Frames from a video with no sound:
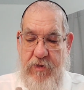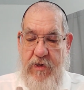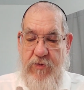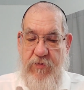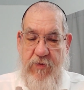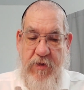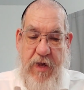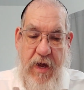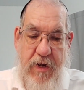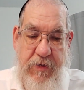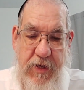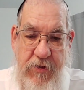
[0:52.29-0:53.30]
That was
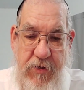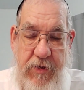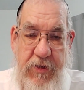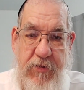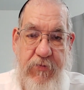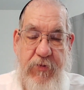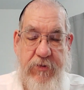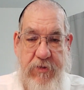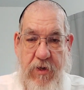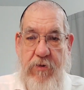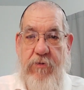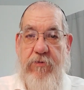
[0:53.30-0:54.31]
Aaron HaKohen was
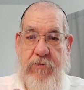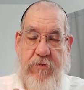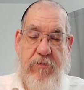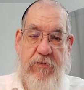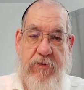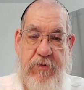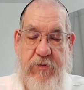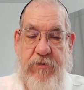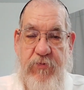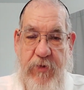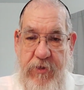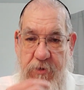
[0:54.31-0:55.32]
told, this is
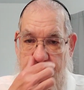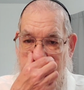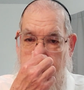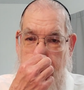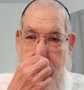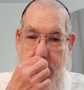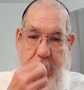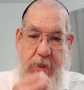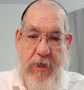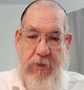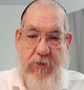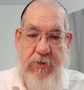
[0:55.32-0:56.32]
what you do to
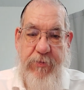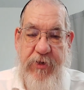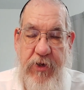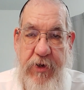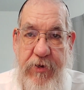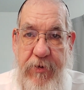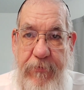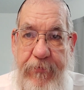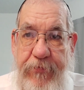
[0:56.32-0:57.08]
kindle the menorah.